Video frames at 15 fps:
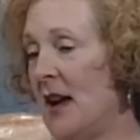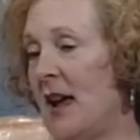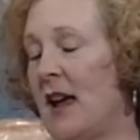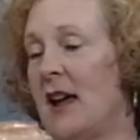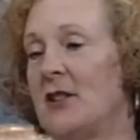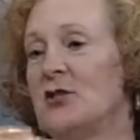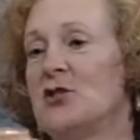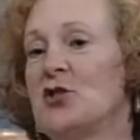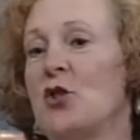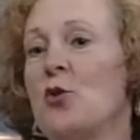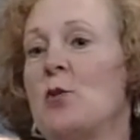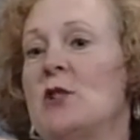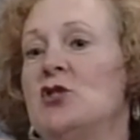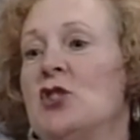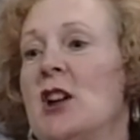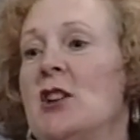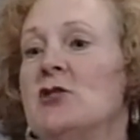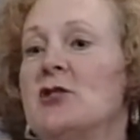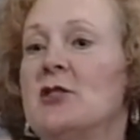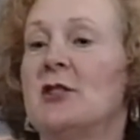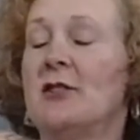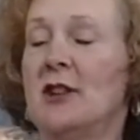And so we
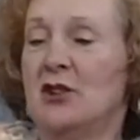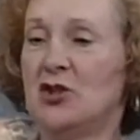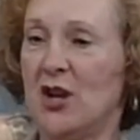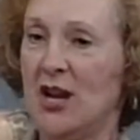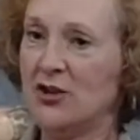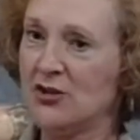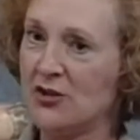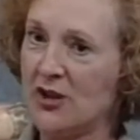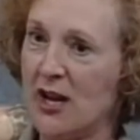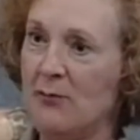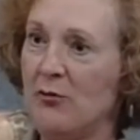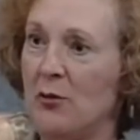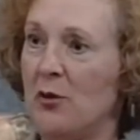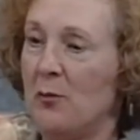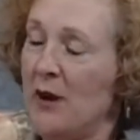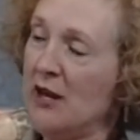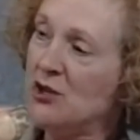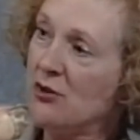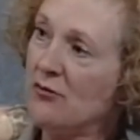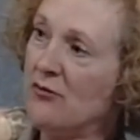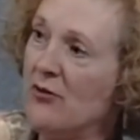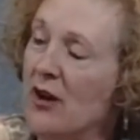changed the, they changed the name from the
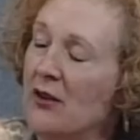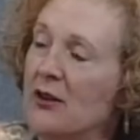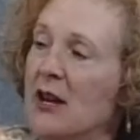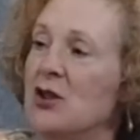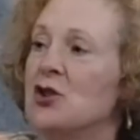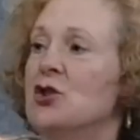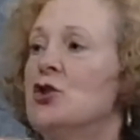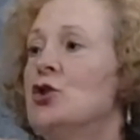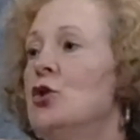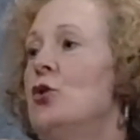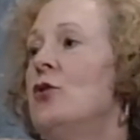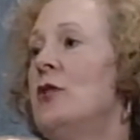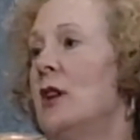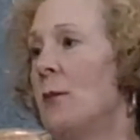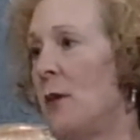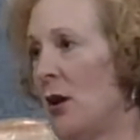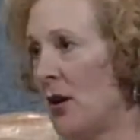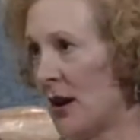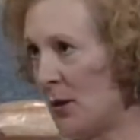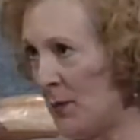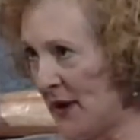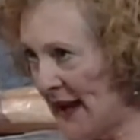Beethoven Foundation to the
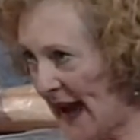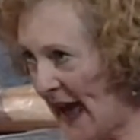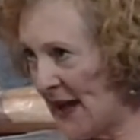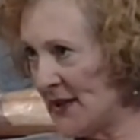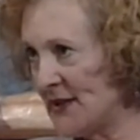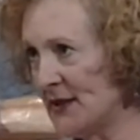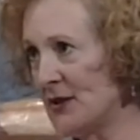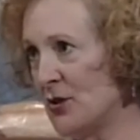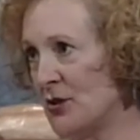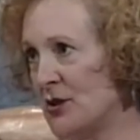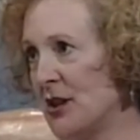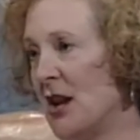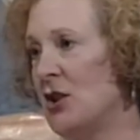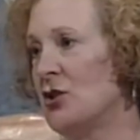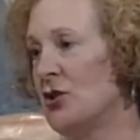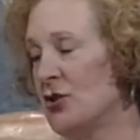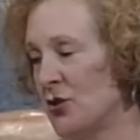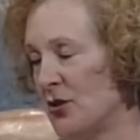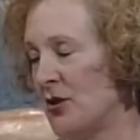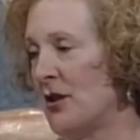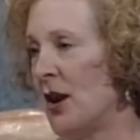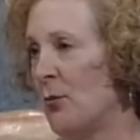American Pianists Association
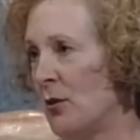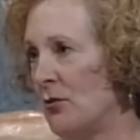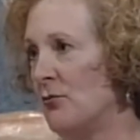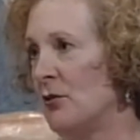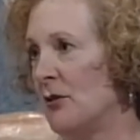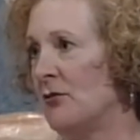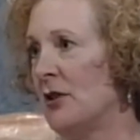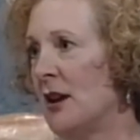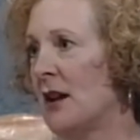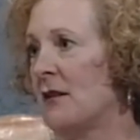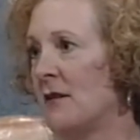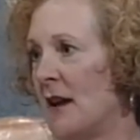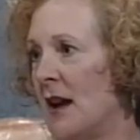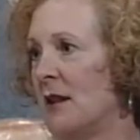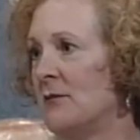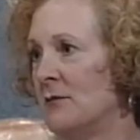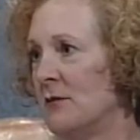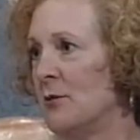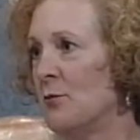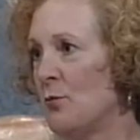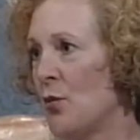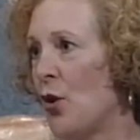so that that would reflect that
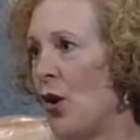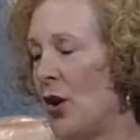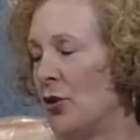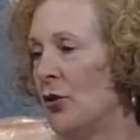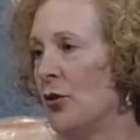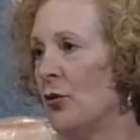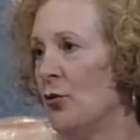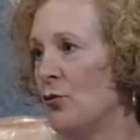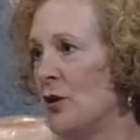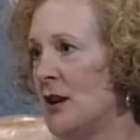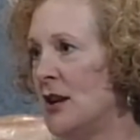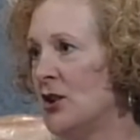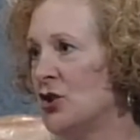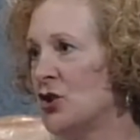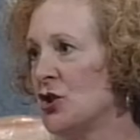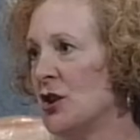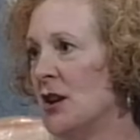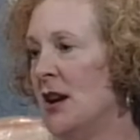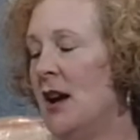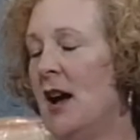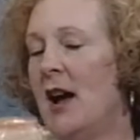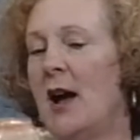broader reach.
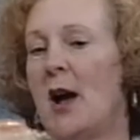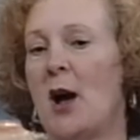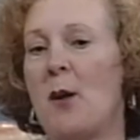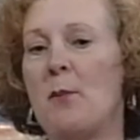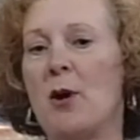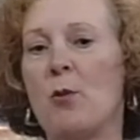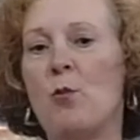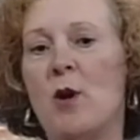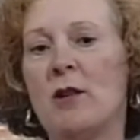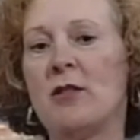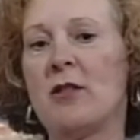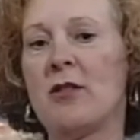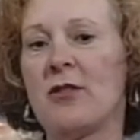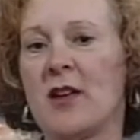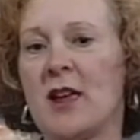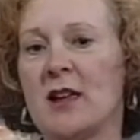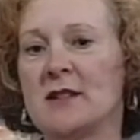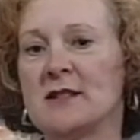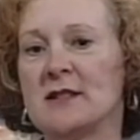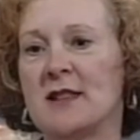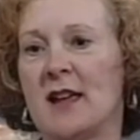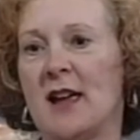But one of the
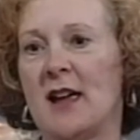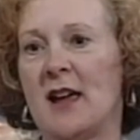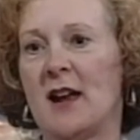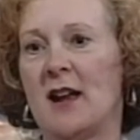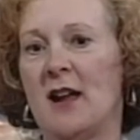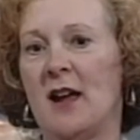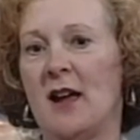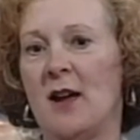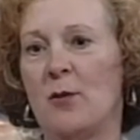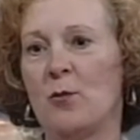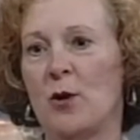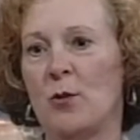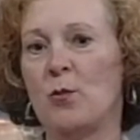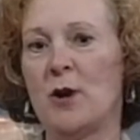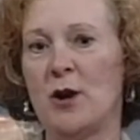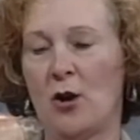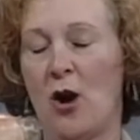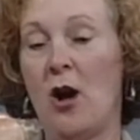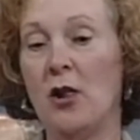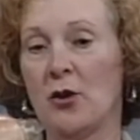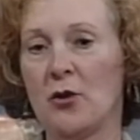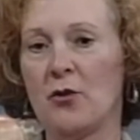things that uh, we
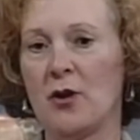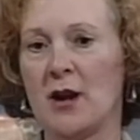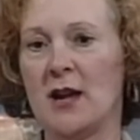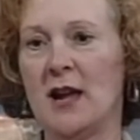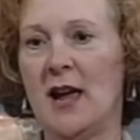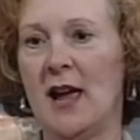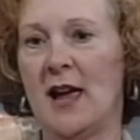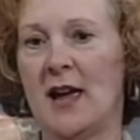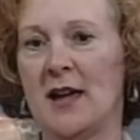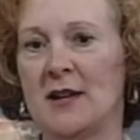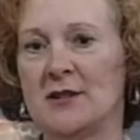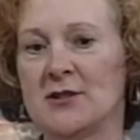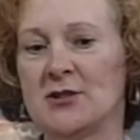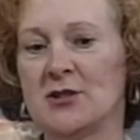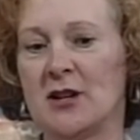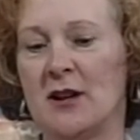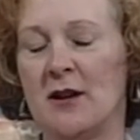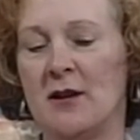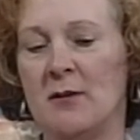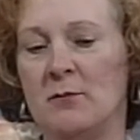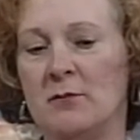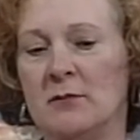all agree has
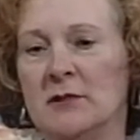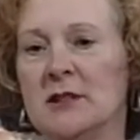um,